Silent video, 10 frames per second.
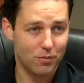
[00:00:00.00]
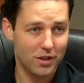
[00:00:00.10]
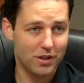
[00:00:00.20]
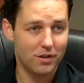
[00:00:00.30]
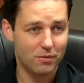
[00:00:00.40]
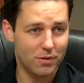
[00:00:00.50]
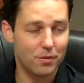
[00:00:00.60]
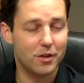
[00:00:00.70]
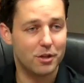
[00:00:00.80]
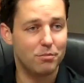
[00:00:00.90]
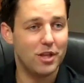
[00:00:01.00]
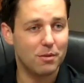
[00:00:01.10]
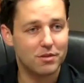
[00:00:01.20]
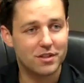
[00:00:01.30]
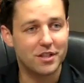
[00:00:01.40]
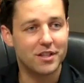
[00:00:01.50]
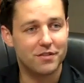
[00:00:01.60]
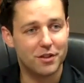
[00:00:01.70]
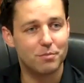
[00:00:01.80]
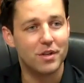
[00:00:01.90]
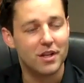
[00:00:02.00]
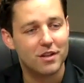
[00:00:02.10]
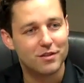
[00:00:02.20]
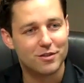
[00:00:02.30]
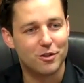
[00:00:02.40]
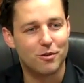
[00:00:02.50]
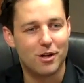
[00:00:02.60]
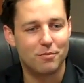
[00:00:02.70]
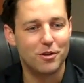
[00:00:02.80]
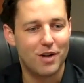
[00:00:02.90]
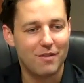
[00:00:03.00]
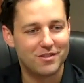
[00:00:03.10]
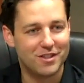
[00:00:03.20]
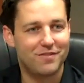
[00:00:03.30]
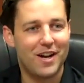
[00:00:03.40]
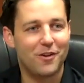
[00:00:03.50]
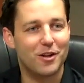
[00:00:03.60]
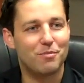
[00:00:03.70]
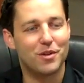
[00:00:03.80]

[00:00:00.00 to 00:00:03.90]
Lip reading: we were going to be able to give him. So obviously it followed